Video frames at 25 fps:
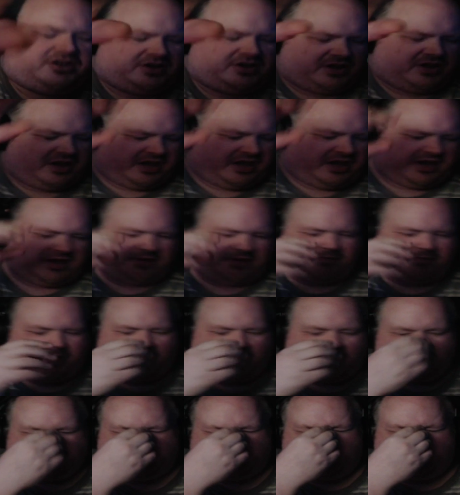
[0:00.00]
I
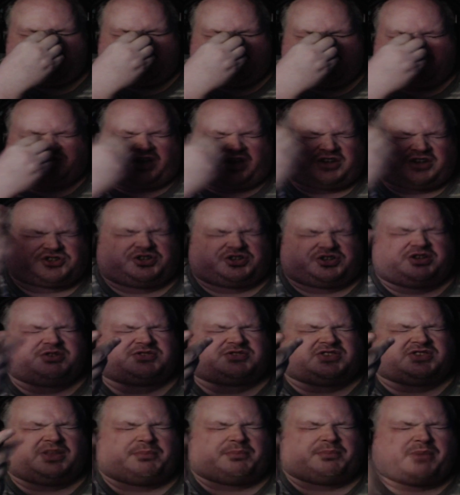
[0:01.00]
was actually
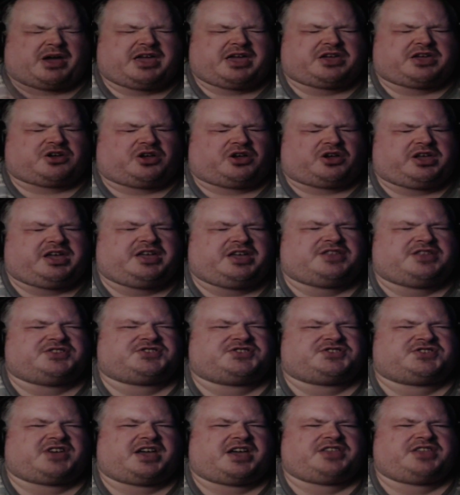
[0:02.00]
using the mic
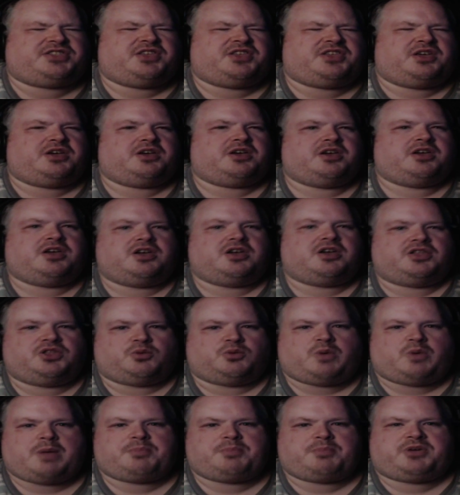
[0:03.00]
inside the
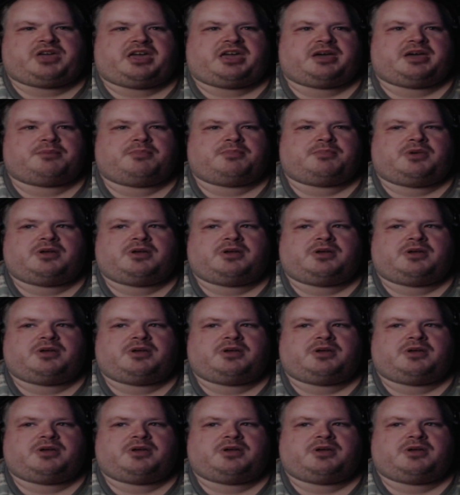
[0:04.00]
webcam.